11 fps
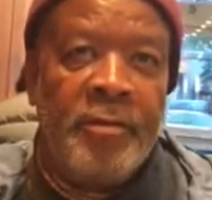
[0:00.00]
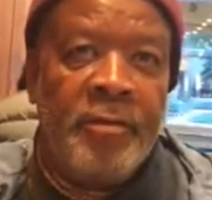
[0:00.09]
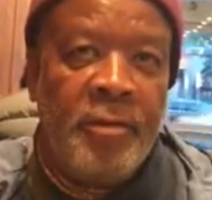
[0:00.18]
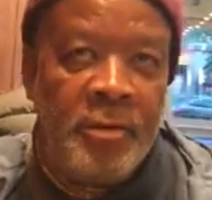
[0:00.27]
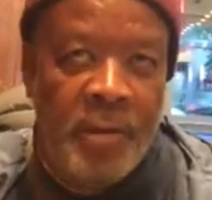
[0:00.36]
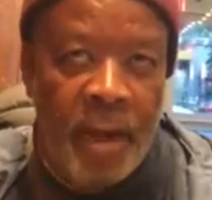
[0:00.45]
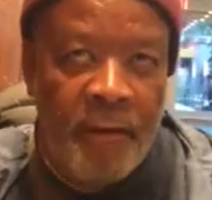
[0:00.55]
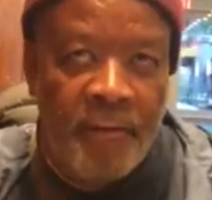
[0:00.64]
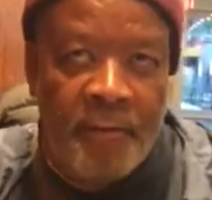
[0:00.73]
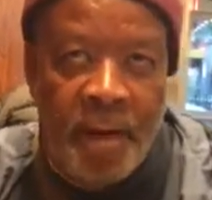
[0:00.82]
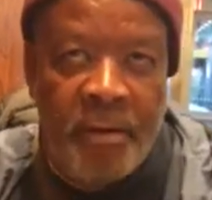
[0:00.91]
So it will
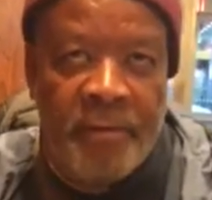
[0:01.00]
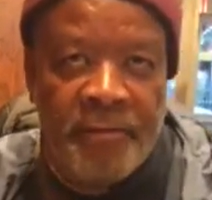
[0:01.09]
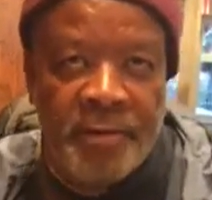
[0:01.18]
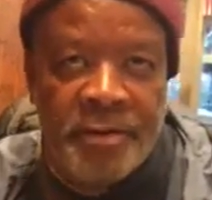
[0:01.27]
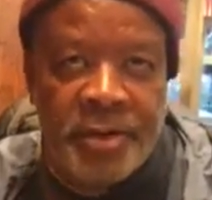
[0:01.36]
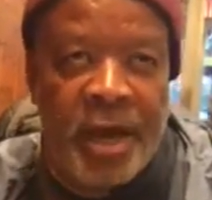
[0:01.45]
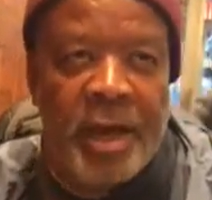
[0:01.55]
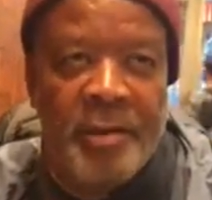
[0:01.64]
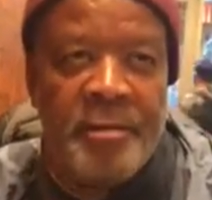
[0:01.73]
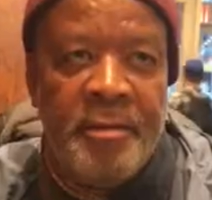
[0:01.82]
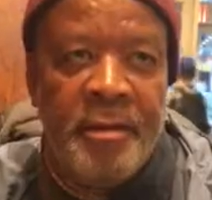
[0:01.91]
have a powerful
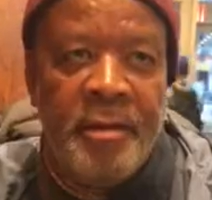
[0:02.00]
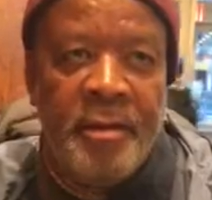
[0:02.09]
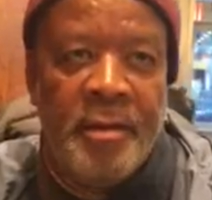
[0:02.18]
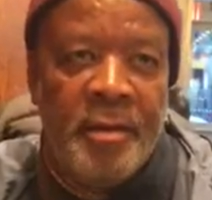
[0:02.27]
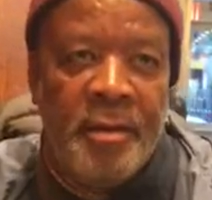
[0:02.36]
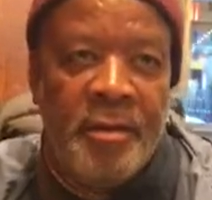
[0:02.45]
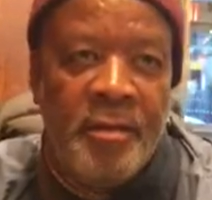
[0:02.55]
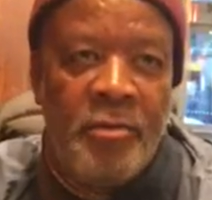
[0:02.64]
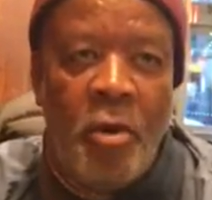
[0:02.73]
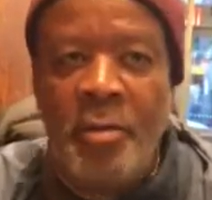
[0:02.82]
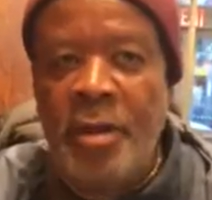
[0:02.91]
chant.
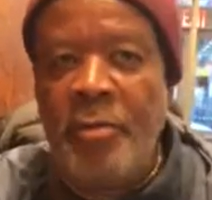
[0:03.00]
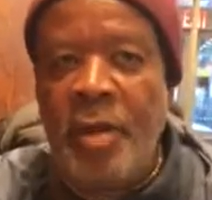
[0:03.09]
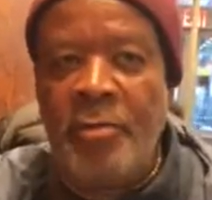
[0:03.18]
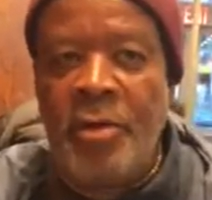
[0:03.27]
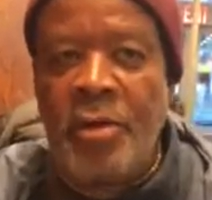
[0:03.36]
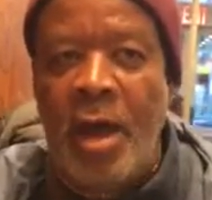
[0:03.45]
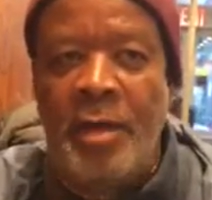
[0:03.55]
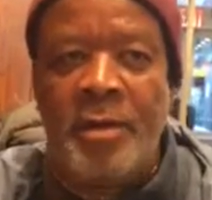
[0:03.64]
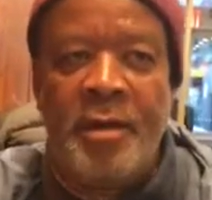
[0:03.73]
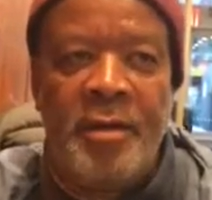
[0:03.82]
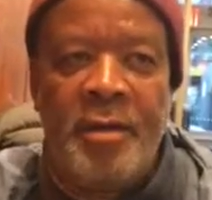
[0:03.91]
Normally when we
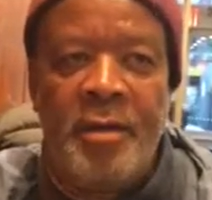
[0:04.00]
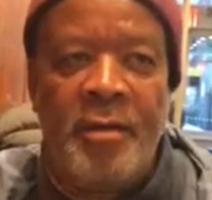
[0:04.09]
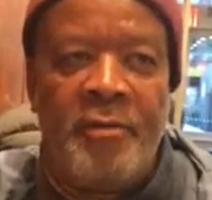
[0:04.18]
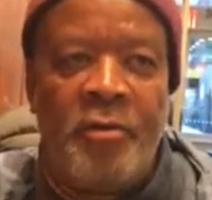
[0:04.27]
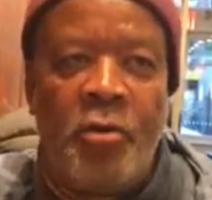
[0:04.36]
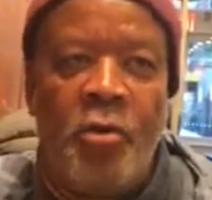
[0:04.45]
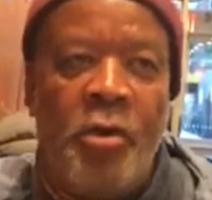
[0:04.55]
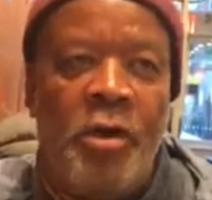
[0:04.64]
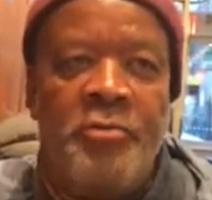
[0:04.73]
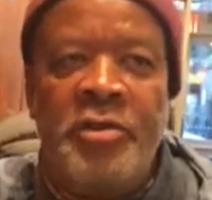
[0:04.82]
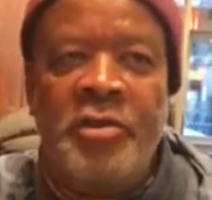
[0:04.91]
chant in, it's
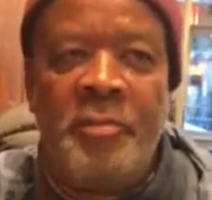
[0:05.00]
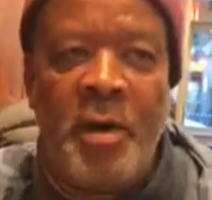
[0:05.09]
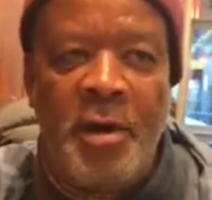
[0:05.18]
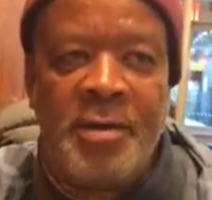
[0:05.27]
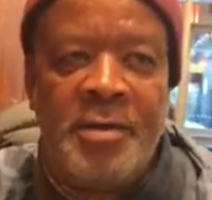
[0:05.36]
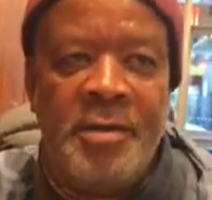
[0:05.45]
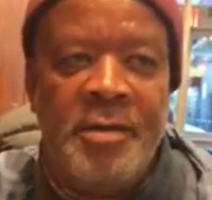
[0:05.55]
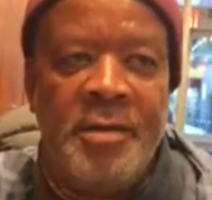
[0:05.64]
call and response.